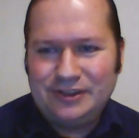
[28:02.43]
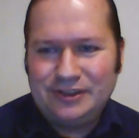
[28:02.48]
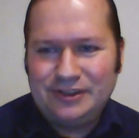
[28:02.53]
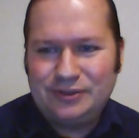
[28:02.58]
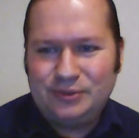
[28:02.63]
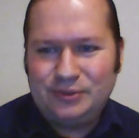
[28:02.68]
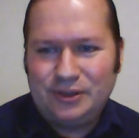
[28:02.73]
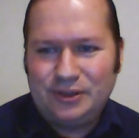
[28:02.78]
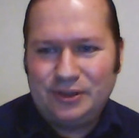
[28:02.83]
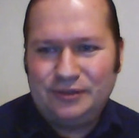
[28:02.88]

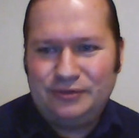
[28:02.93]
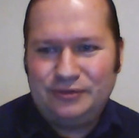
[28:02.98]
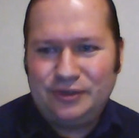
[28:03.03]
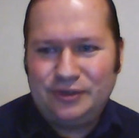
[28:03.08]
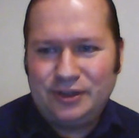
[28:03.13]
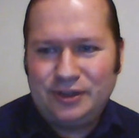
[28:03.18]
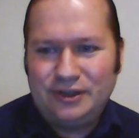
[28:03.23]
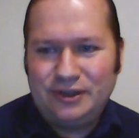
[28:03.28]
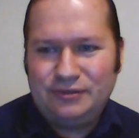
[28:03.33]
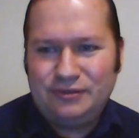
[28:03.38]
says, what
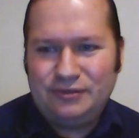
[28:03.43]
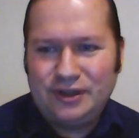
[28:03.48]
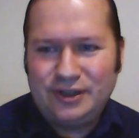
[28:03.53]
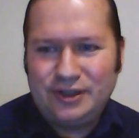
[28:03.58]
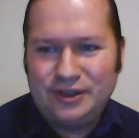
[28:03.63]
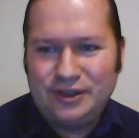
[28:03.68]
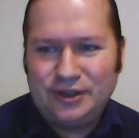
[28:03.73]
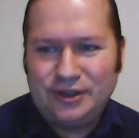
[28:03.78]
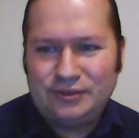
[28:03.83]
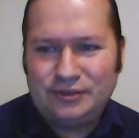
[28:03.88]
if you
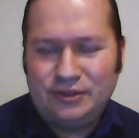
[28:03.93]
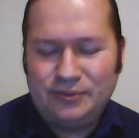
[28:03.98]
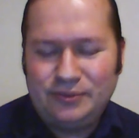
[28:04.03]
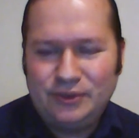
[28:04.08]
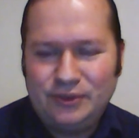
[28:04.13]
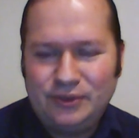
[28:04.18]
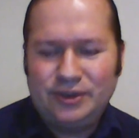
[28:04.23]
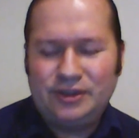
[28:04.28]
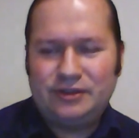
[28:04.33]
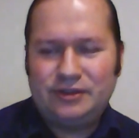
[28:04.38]
are not from
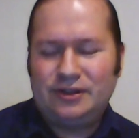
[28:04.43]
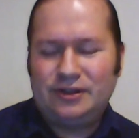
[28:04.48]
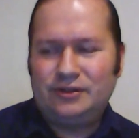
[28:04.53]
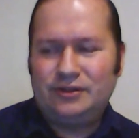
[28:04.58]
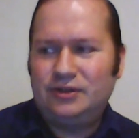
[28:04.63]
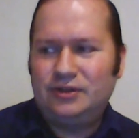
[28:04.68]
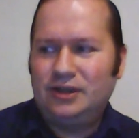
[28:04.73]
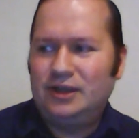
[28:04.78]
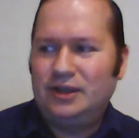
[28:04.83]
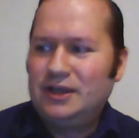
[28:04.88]
Nordic
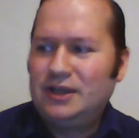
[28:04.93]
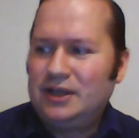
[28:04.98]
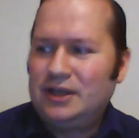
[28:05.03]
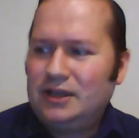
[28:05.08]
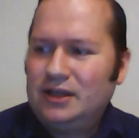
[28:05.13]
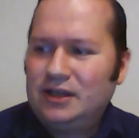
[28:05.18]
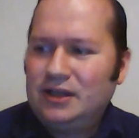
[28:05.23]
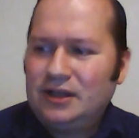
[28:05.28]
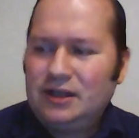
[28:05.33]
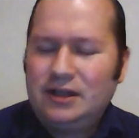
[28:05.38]
country?
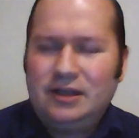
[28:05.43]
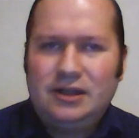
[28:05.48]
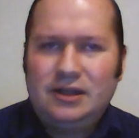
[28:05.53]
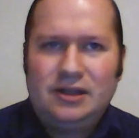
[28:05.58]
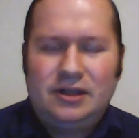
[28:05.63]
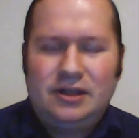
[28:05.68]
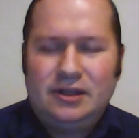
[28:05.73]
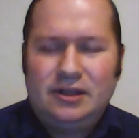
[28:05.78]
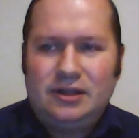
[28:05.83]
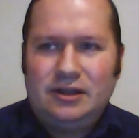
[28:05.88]

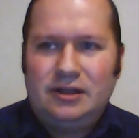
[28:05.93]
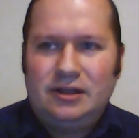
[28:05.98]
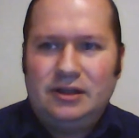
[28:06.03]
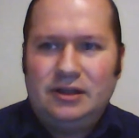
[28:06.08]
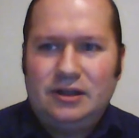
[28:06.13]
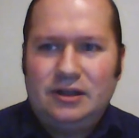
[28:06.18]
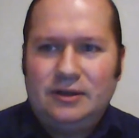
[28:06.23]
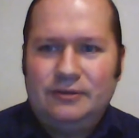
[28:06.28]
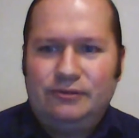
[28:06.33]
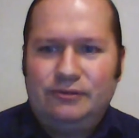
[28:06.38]

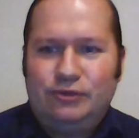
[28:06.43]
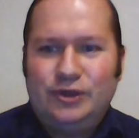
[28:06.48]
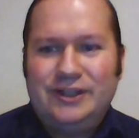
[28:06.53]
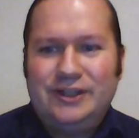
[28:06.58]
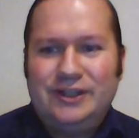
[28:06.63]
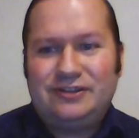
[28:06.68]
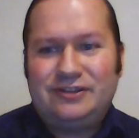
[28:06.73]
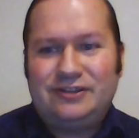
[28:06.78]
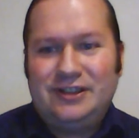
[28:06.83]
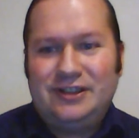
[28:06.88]
For
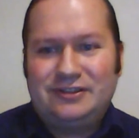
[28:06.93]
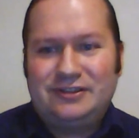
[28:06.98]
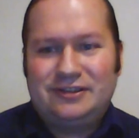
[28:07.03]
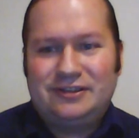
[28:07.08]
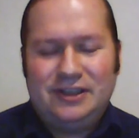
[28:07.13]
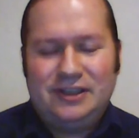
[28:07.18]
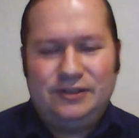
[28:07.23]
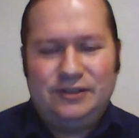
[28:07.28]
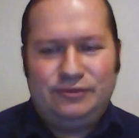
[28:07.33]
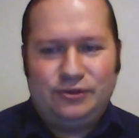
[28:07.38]

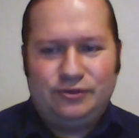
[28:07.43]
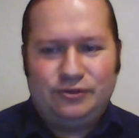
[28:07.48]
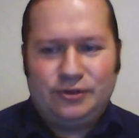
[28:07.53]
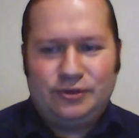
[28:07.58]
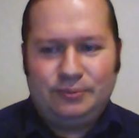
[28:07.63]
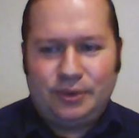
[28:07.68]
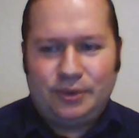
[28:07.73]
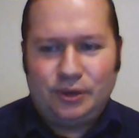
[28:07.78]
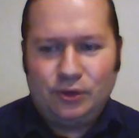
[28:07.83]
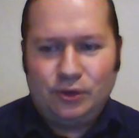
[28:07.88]
instance, if you're
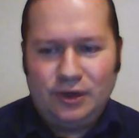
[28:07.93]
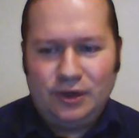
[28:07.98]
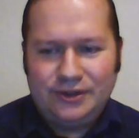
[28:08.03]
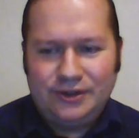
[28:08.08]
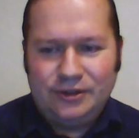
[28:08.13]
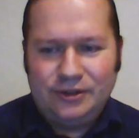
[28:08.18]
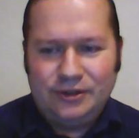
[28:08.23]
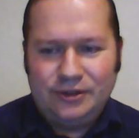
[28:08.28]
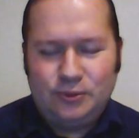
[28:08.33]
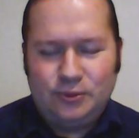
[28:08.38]
from
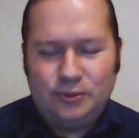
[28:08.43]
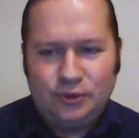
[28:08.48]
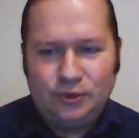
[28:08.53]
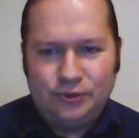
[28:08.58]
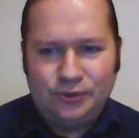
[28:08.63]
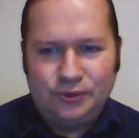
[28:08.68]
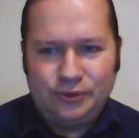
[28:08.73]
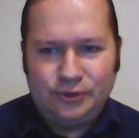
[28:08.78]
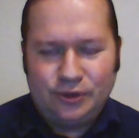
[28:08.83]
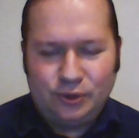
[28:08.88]
Poland and you
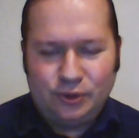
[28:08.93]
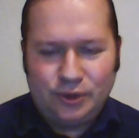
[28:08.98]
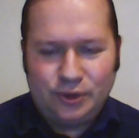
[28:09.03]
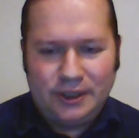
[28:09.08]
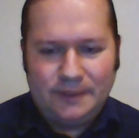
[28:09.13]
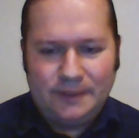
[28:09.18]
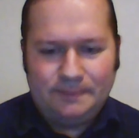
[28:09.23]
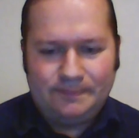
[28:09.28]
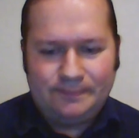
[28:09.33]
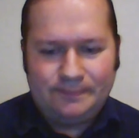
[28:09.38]
move to
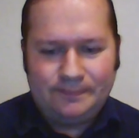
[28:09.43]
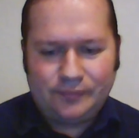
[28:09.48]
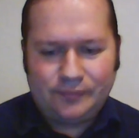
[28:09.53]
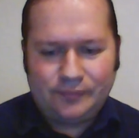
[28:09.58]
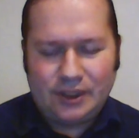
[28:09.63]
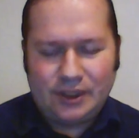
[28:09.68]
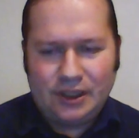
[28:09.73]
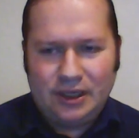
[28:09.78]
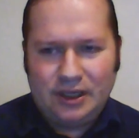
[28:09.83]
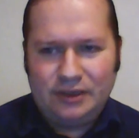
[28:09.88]
Norway,
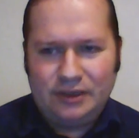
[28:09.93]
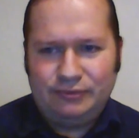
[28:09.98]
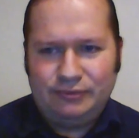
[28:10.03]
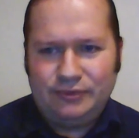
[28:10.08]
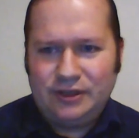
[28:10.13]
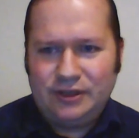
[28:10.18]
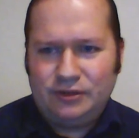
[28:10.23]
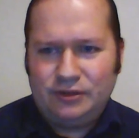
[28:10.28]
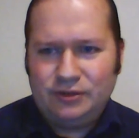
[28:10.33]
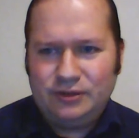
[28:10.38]
I
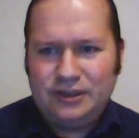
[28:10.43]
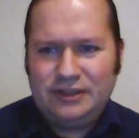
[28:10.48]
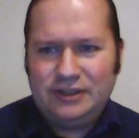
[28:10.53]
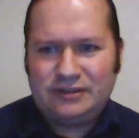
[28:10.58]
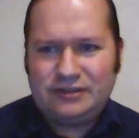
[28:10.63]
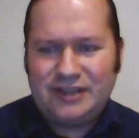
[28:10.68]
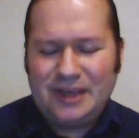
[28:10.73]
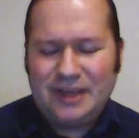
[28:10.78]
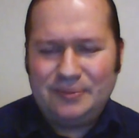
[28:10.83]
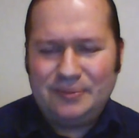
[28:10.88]
think you need
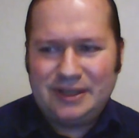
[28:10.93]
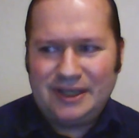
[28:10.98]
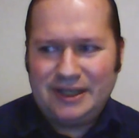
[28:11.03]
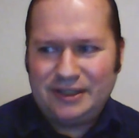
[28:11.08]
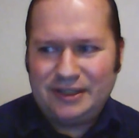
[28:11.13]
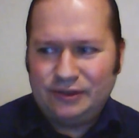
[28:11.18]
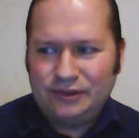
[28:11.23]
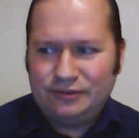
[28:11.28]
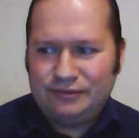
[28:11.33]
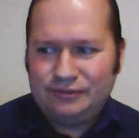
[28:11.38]
some
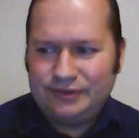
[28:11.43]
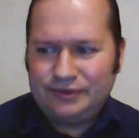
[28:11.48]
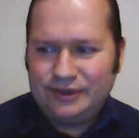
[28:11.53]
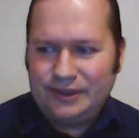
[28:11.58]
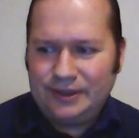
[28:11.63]
kind of